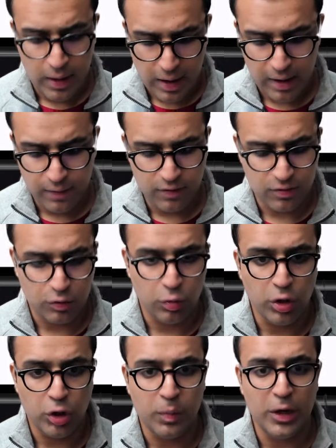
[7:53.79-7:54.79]
And this is
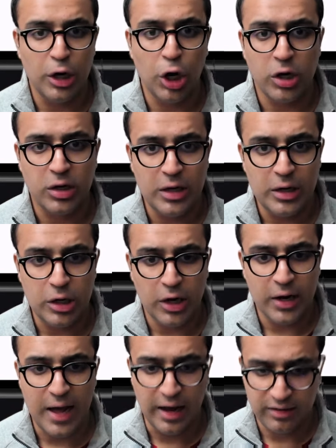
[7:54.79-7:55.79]
going to be
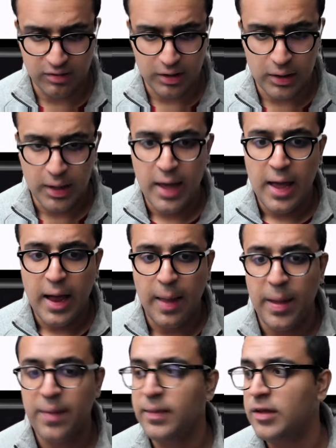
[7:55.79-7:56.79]
lottie.asset. And
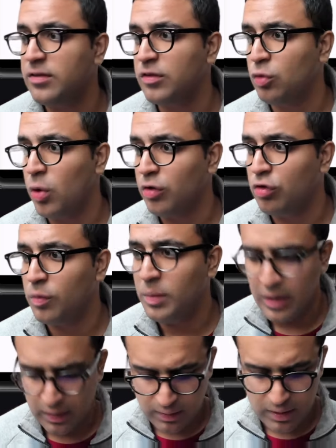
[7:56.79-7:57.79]
then this is going to
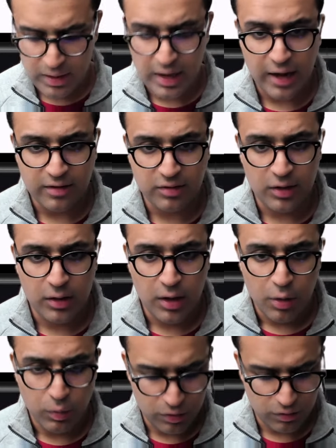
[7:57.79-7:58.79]
be the asset,
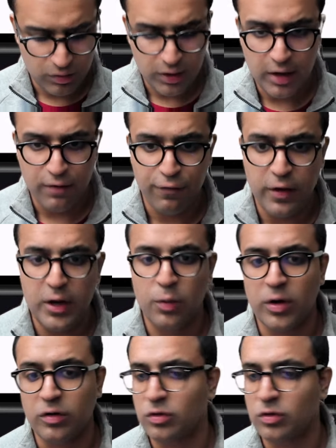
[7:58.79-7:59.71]
which is the confetti one.